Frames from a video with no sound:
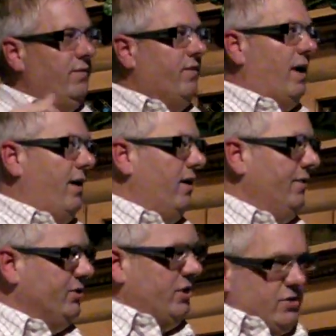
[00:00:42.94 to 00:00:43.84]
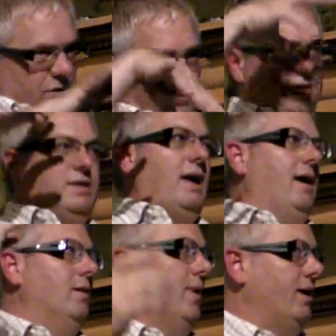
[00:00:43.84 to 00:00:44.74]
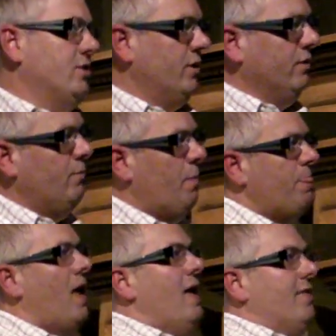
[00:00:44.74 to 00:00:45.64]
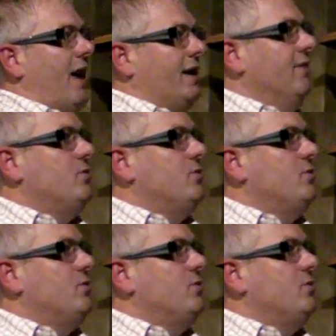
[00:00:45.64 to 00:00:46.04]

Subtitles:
fire, and then she turns into animation. That gives